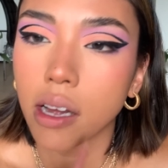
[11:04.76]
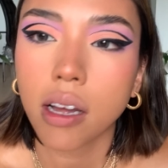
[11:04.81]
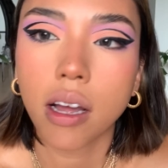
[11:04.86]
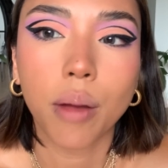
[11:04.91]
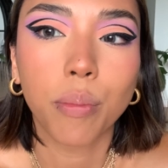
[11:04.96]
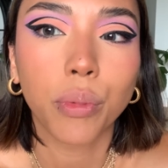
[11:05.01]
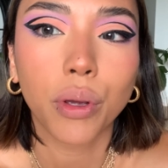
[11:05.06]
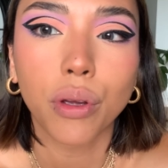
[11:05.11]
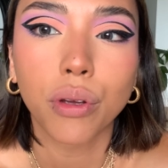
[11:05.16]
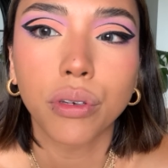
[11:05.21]
I'm
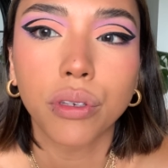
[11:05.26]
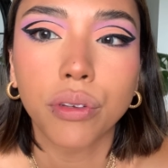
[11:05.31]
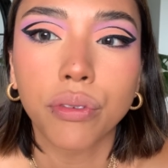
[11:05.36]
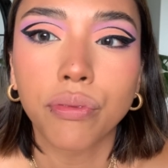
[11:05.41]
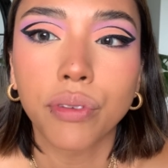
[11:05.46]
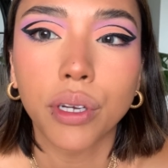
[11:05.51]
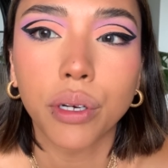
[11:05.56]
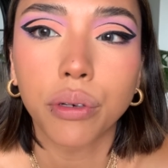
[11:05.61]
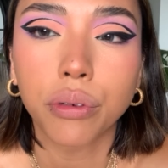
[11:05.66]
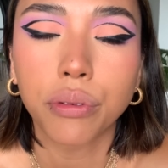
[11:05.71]
going to
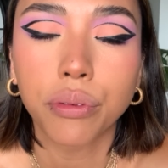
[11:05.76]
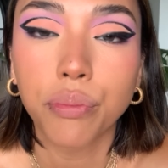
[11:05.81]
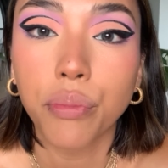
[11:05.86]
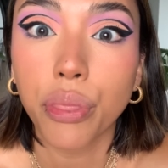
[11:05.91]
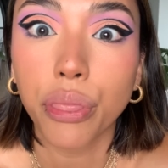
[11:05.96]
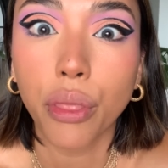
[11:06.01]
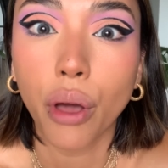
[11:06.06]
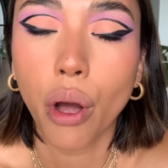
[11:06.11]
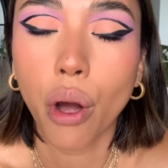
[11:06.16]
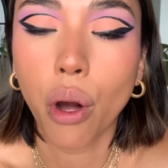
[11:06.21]
fill
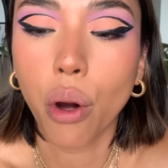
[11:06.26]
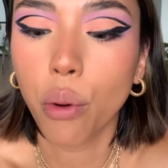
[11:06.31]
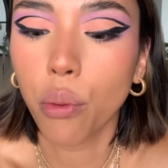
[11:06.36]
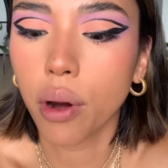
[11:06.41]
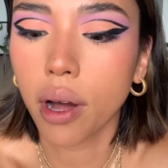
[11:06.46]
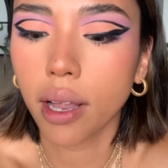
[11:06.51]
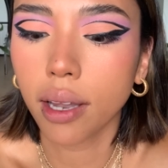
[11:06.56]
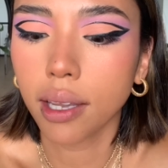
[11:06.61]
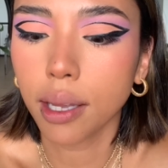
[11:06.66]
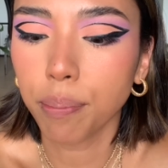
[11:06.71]
the
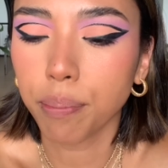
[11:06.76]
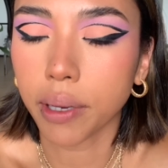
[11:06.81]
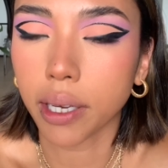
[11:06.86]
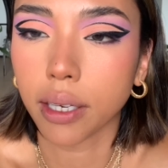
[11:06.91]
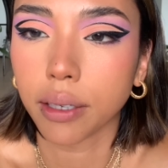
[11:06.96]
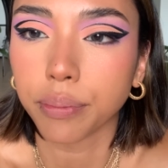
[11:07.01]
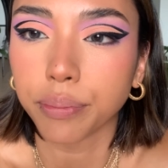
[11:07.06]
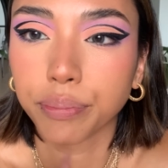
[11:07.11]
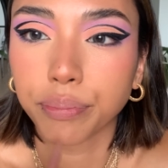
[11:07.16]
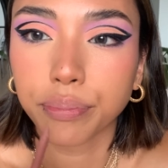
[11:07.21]
whole lip
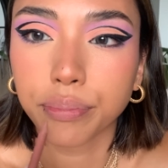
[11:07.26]
in.